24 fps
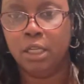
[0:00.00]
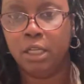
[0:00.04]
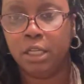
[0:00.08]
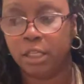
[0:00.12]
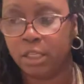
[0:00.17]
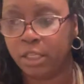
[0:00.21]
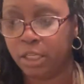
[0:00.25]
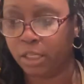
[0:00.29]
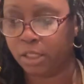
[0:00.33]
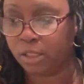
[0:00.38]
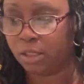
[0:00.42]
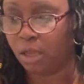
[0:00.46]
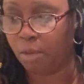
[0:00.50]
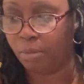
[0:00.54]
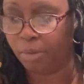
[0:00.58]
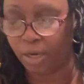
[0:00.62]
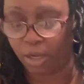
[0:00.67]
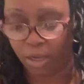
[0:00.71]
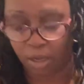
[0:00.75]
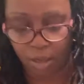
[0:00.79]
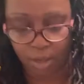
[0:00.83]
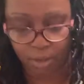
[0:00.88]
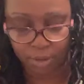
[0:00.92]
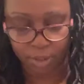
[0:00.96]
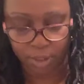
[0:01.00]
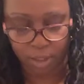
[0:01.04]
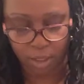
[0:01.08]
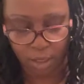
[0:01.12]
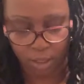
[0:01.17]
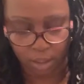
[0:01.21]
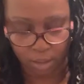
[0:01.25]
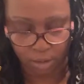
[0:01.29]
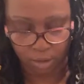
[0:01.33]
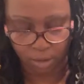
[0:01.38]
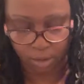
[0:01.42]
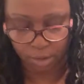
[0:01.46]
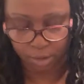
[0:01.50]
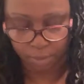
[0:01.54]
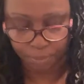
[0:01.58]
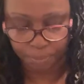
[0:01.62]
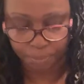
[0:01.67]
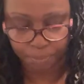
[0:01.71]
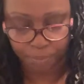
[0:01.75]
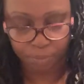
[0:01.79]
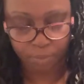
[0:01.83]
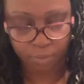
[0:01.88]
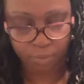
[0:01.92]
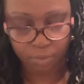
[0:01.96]
get some of the other colors,
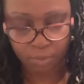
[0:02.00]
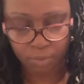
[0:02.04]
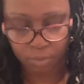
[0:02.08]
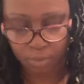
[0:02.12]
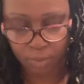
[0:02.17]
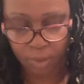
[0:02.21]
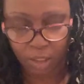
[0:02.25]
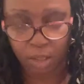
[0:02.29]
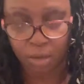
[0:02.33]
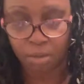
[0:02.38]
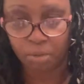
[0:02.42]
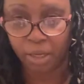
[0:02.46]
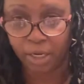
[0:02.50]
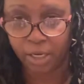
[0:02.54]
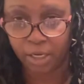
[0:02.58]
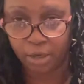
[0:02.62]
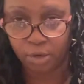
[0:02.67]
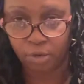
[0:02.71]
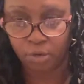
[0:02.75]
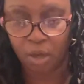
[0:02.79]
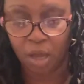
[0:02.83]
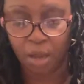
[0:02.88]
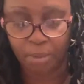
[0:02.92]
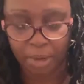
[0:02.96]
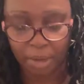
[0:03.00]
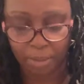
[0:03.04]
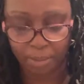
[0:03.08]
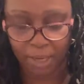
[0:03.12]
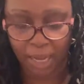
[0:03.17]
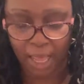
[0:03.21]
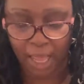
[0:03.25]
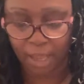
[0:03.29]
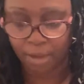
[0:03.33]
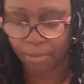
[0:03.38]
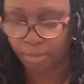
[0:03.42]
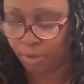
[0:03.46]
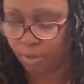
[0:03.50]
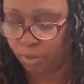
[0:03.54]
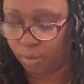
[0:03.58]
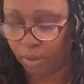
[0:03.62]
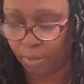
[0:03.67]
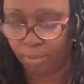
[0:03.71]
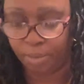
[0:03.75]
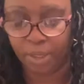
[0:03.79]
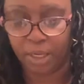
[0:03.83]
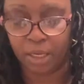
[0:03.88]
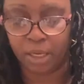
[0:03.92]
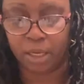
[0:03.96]
but it do come in black, blue,
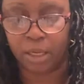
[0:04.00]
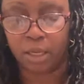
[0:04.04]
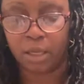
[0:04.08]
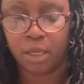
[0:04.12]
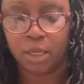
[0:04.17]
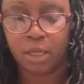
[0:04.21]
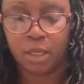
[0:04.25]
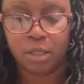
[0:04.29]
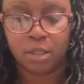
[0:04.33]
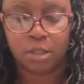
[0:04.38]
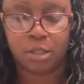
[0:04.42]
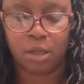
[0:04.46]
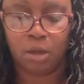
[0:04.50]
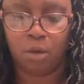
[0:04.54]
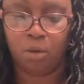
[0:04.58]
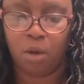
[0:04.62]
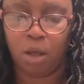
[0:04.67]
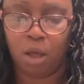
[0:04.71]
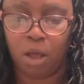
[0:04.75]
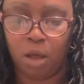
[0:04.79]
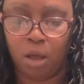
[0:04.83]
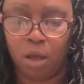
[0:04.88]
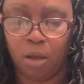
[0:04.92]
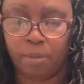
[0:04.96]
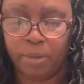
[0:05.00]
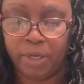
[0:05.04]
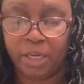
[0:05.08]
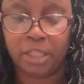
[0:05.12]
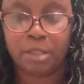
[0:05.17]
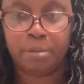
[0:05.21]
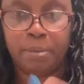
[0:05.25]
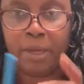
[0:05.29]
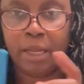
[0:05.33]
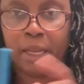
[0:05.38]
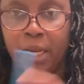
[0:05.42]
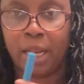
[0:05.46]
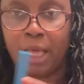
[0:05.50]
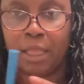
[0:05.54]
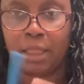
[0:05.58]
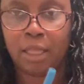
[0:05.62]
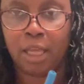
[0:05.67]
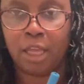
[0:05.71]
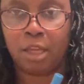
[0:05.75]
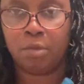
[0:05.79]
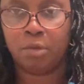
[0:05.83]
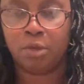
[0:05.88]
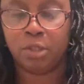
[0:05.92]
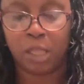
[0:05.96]
and pink. So this pen I
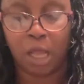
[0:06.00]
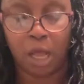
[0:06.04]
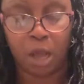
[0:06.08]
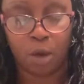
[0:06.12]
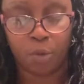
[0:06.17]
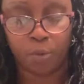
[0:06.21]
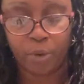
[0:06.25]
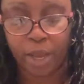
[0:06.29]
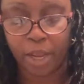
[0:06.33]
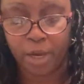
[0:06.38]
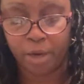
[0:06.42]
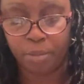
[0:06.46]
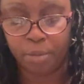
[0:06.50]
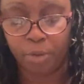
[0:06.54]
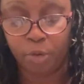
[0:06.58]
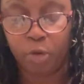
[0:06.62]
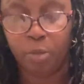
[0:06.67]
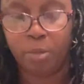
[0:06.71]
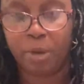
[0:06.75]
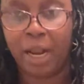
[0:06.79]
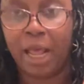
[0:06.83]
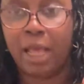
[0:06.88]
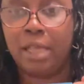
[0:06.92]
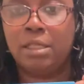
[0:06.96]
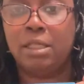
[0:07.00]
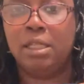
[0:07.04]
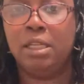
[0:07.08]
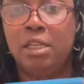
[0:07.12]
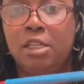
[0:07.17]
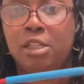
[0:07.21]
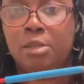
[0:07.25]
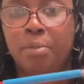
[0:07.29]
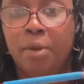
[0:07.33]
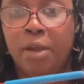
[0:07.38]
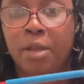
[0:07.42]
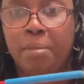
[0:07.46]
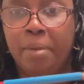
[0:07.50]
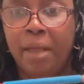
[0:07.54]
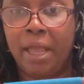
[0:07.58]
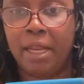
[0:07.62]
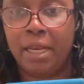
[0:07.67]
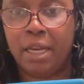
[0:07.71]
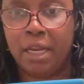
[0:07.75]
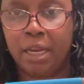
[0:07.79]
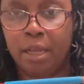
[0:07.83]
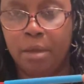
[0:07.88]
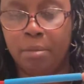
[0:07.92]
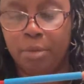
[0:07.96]
think was already blue, but I still spray
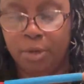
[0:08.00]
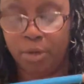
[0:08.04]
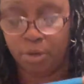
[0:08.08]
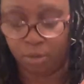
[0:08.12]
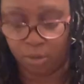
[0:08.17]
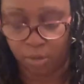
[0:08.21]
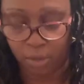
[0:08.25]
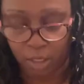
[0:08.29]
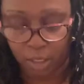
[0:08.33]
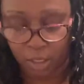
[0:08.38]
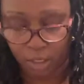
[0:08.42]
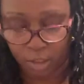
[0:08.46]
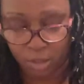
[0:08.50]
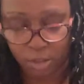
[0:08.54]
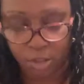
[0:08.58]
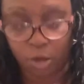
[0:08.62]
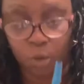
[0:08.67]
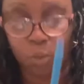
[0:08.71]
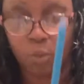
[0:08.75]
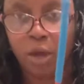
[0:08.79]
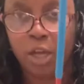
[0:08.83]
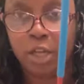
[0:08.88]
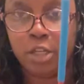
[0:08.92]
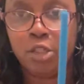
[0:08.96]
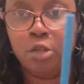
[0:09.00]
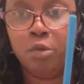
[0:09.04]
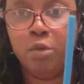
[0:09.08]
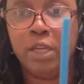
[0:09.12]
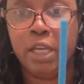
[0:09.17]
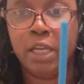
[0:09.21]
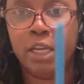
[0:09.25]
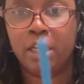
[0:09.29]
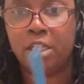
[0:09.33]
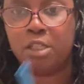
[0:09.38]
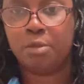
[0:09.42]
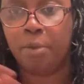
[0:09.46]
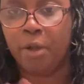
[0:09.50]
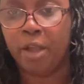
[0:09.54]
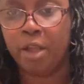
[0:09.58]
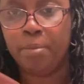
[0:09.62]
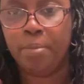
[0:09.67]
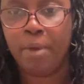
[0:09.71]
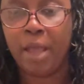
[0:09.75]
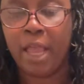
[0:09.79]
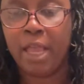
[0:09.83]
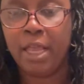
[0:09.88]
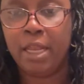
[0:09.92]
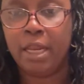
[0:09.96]
painted it blue. So once you get it spray
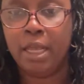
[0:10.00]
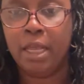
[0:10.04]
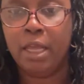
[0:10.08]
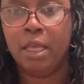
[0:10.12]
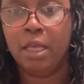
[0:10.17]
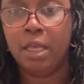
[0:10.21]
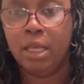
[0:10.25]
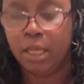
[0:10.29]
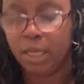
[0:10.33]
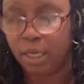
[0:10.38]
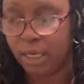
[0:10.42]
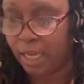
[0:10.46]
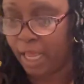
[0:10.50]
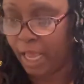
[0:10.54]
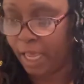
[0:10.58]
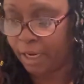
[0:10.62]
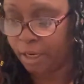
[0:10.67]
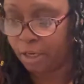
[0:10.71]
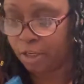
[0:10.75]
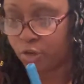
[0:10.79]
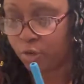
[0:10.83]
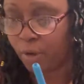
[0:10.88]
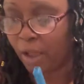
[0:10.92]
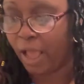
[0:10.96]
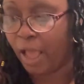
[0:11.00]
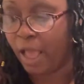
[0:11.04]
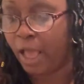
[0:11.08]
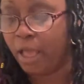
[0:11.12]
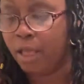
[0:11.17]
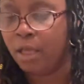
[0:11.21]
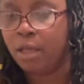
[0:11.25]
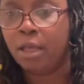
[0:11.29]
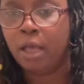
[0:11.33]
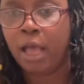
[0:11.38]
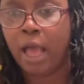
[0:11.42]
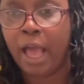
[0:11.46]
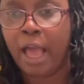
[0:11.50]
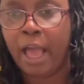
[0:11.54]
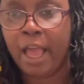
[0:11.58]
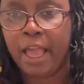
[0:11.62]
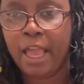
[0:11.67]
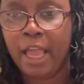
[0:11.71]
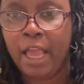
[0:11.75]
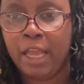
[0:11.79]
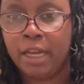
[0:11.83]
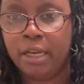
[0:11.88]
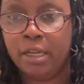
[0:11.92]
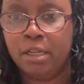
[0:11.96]
painted, let it dry. I
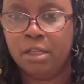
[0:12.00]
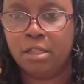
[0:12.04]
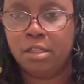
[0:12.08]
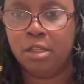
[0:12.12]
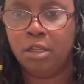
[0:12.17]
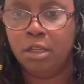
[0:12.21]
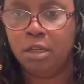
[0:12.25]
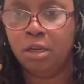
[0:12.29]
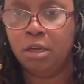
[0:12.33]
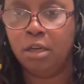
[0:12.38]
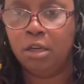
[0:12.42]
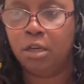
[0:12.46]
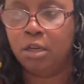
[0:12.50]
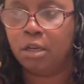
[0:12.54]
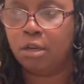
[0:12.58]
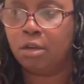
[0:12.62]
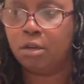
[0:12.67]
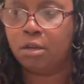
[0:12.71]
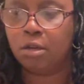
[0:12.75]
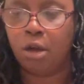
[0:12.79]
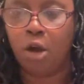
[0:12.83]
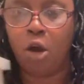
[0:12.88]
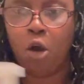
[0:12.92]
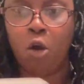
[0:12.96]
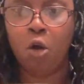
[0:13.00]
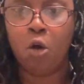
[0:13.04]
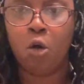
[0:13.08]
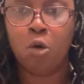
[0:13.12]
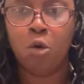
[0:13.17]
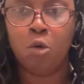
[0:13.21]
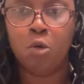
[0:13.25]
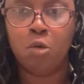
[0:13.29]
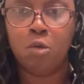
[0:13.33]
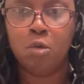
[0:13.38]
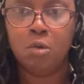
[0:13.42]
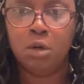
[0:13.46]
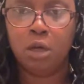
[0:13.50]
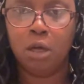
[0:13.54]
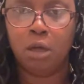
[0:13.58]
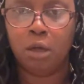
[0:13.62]
had this little old